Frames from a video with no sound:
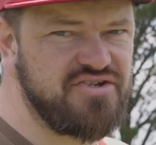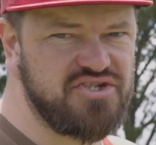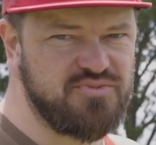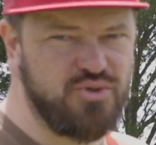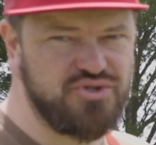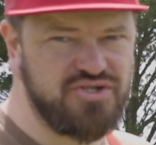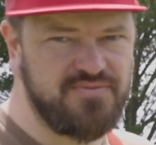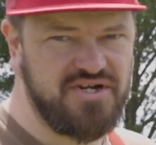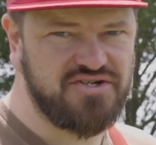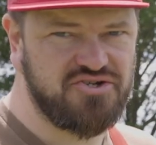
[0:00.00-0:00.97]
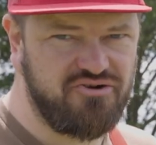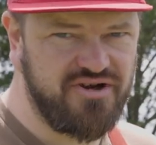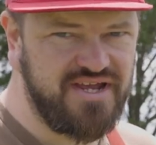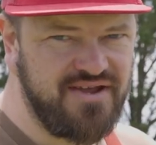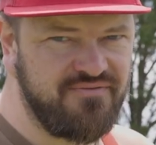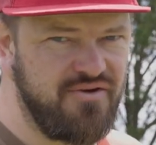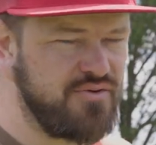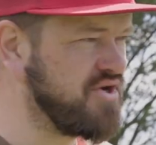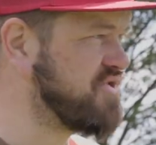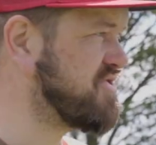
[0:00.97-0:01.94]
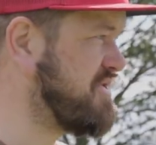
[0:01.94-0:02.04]
small subject to try and get in
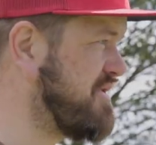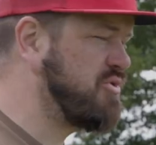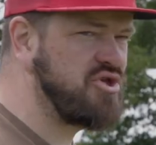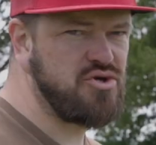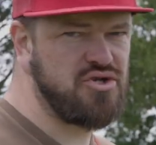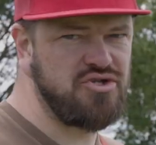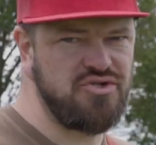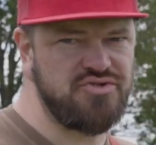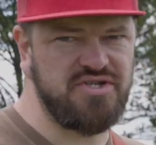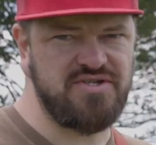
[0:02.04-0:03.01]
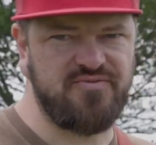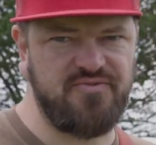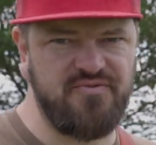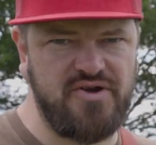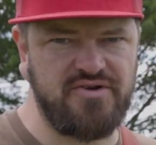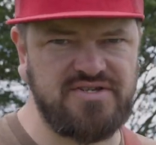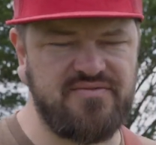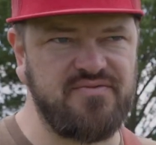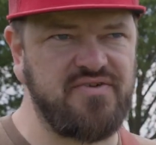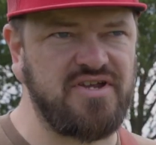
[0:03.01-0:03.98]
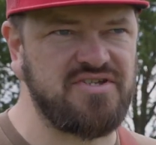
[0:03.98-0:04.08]
focus. But you can use this for various
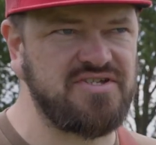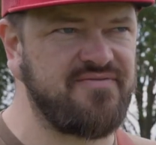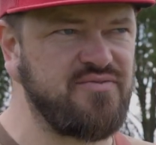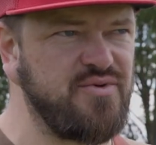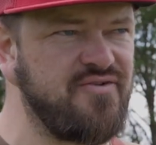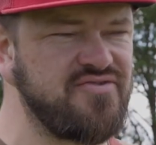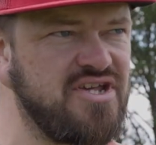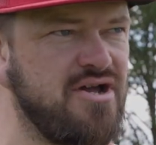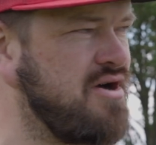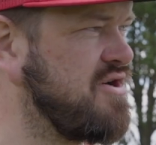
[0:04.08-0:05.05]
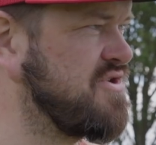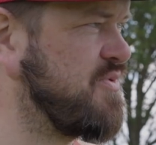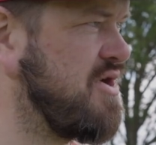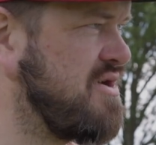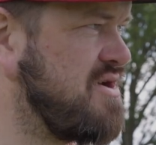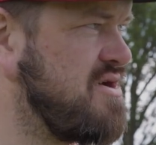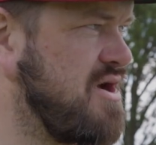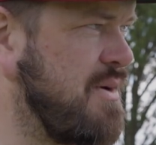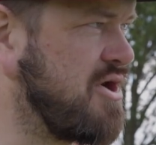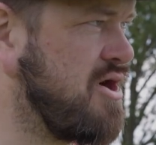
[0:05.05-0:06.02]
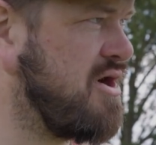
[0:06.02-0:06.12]
different things. It doesn't have to be obviously cars, but I'm
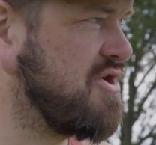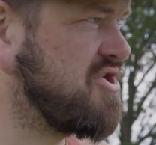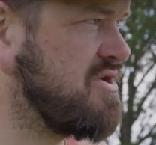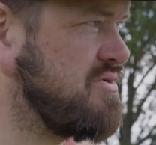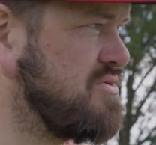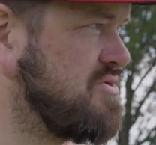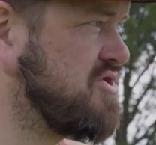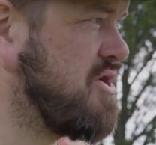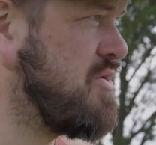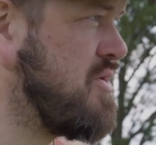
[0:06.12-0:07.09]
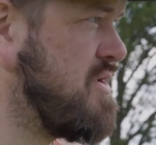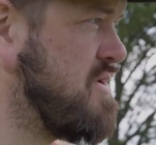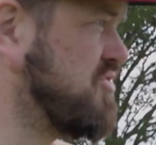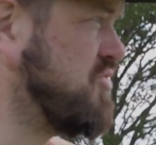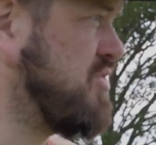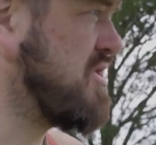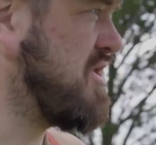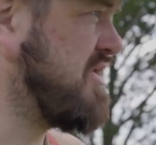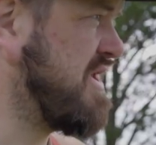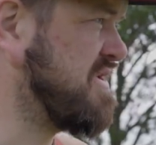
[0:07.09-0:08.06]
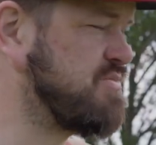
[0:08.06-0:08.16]
a car channel, so not sure what car
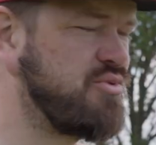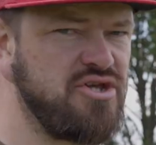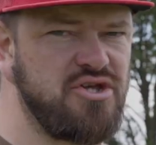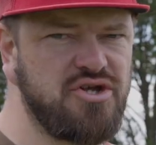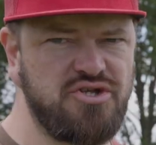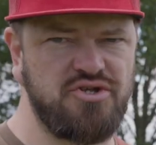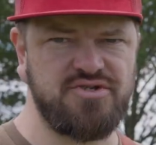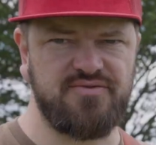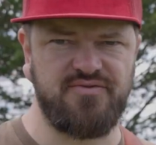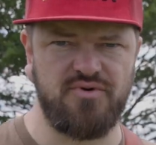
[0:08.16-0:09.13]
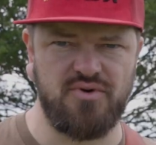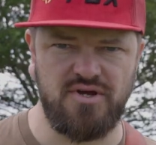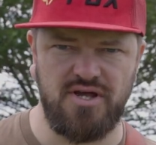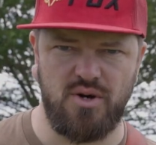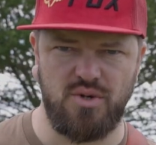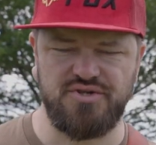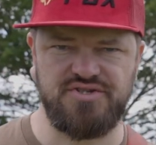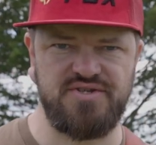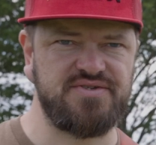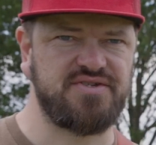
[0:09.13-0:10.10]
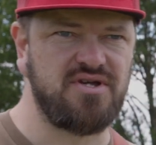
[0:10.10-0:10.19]
that is. But you could use it for like
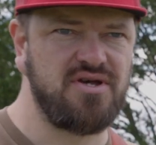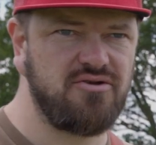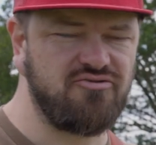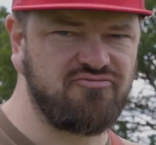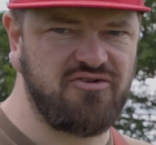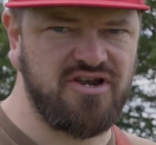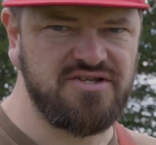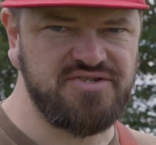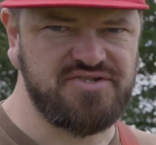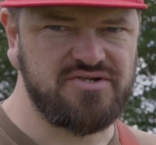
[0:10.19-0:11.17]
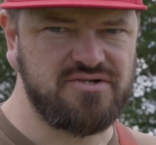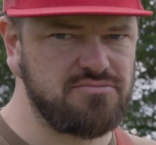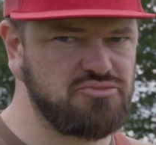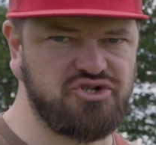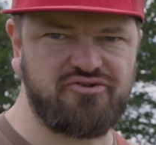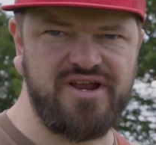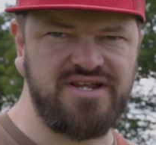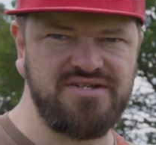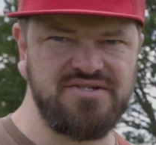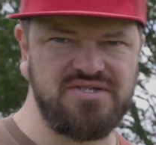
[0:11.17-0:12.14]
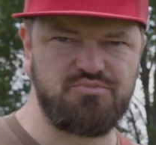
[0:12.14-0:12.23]
horses, runners,
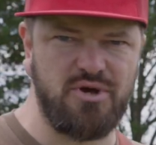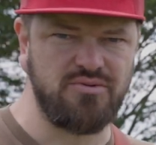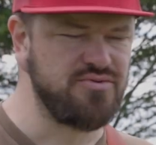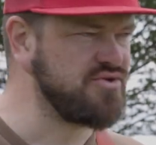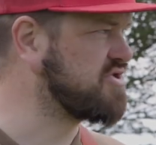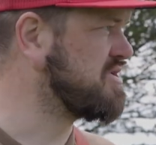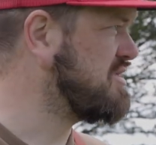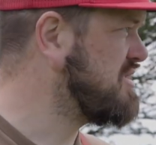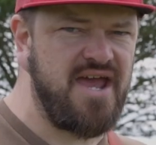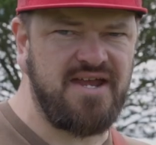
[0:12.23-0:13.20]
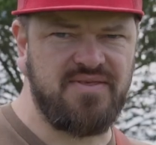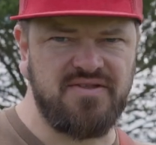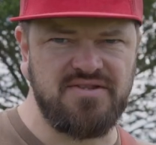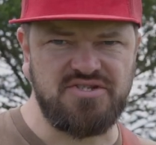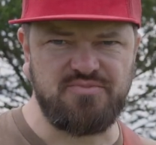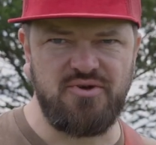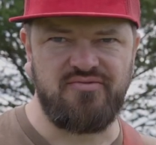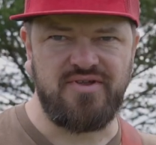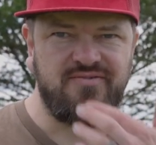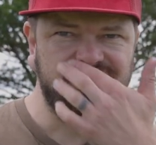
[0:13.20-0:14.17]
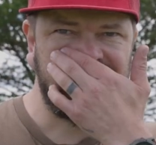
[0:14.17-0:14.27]
trains, boats, anything that's
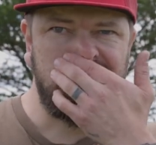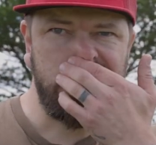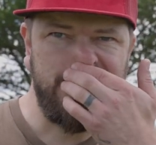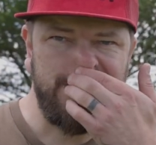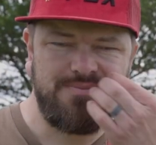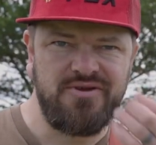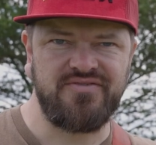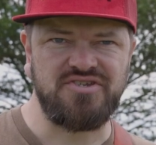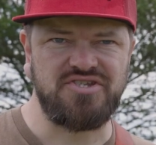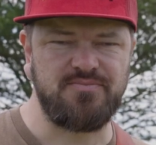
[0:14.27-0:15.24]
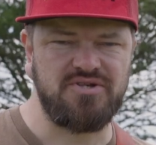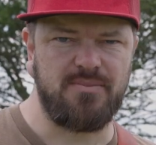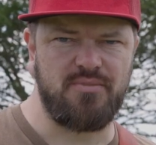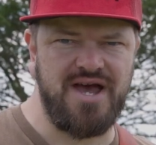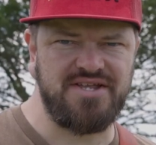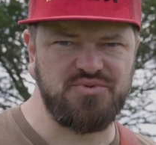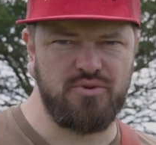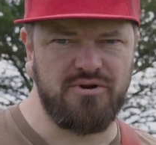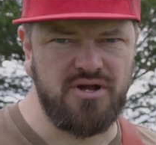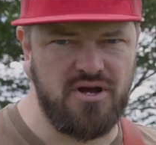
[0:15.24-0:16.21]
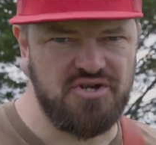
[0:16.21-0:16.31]
moving, obviously moving subject. But as we're
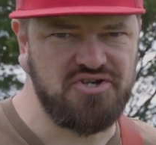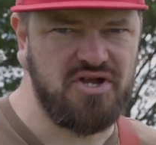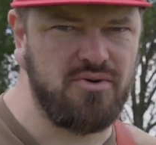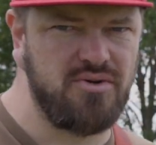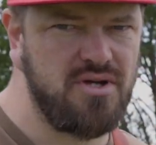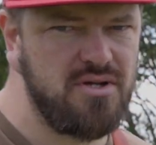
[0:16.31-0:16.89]
a car channel,